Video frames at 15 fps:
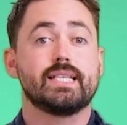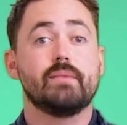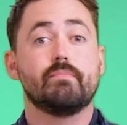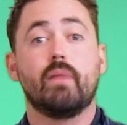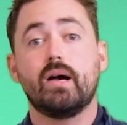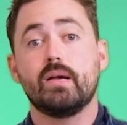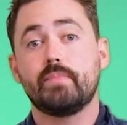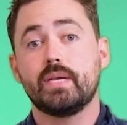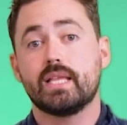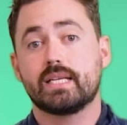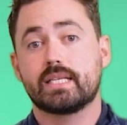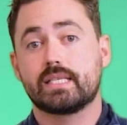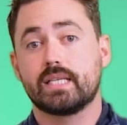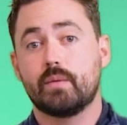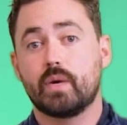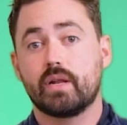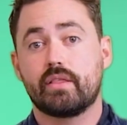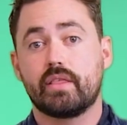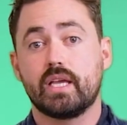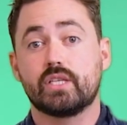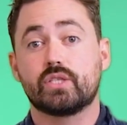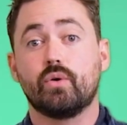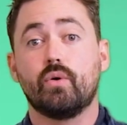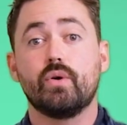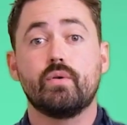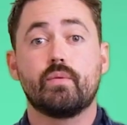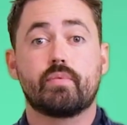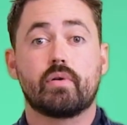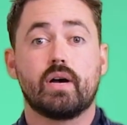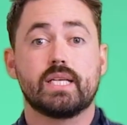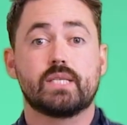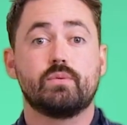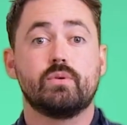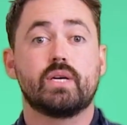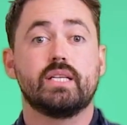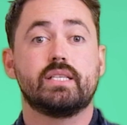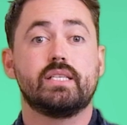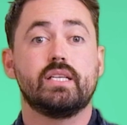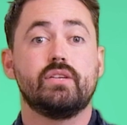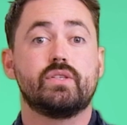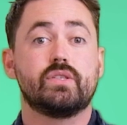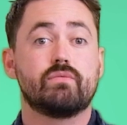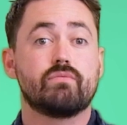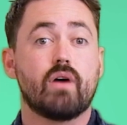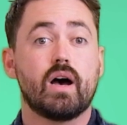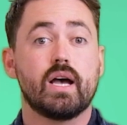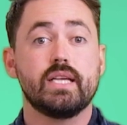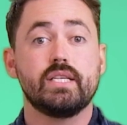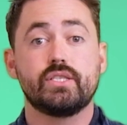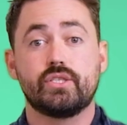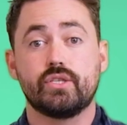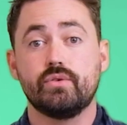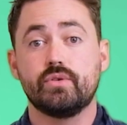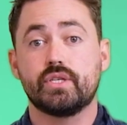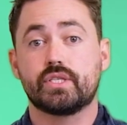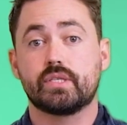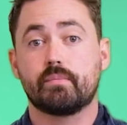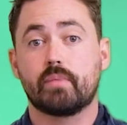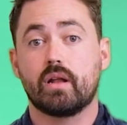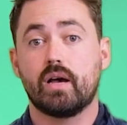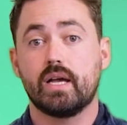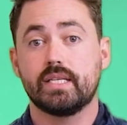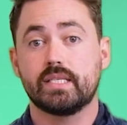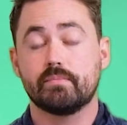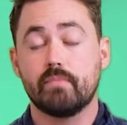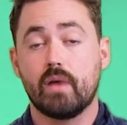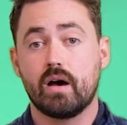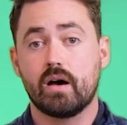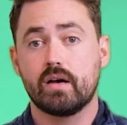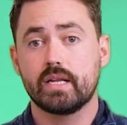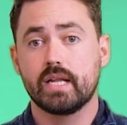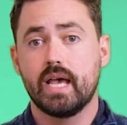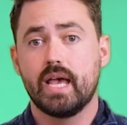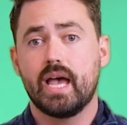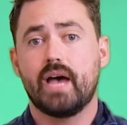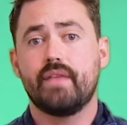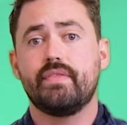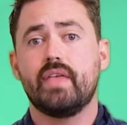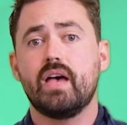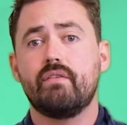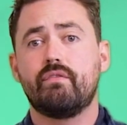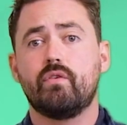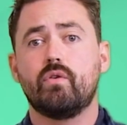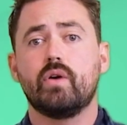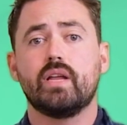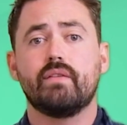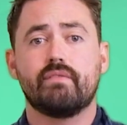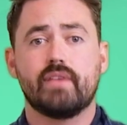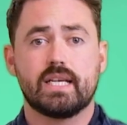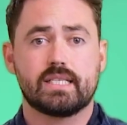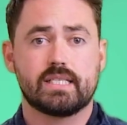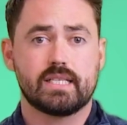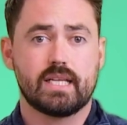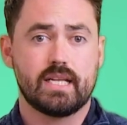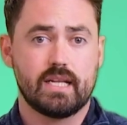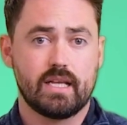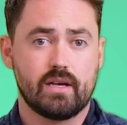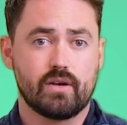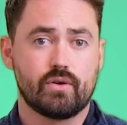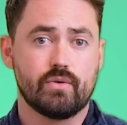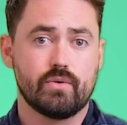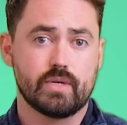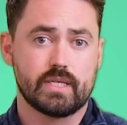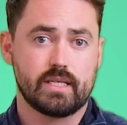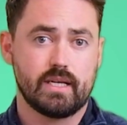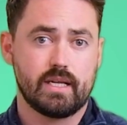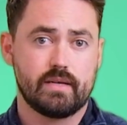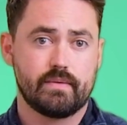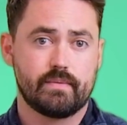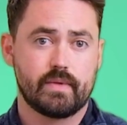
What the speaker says: it might be that someone thinks oil price will continue to rise due to supply and demand, and therefore invests in it accordingly.